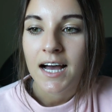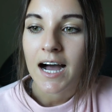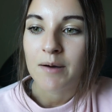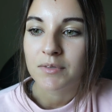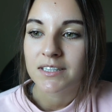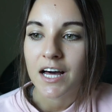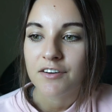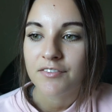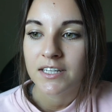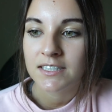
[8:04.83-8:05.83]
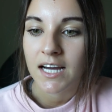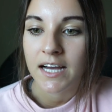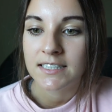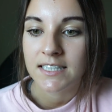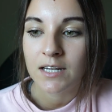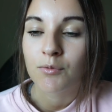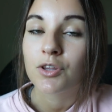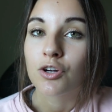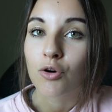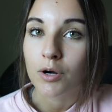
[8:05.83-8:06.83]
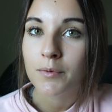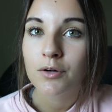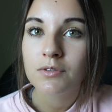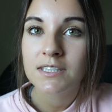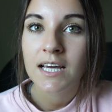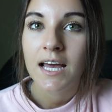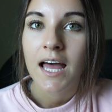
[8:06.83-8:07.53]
a lot of it ties in with your hormones,